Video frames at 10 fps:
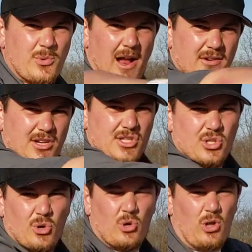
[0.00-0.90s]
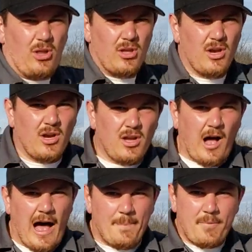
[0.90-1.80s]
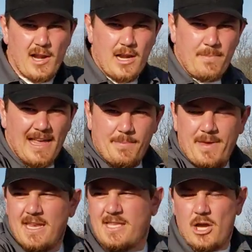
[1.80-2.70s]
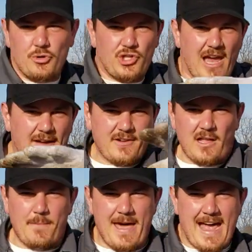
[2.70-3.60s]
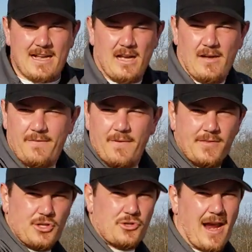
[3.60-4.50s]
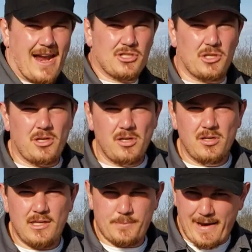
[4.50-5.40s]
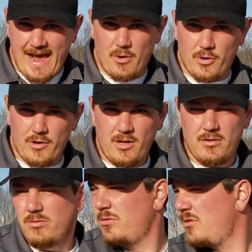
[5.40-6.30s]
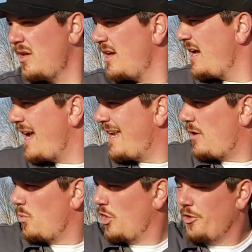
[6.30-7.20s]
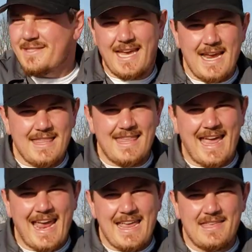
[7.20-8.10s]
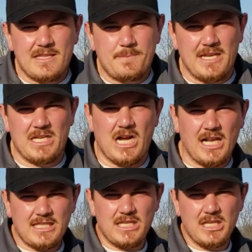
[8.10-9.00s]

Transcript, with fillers: around in a circle operated by the PTO shaft on the back of the tractor. It's powered. And it will take the hay that's been cut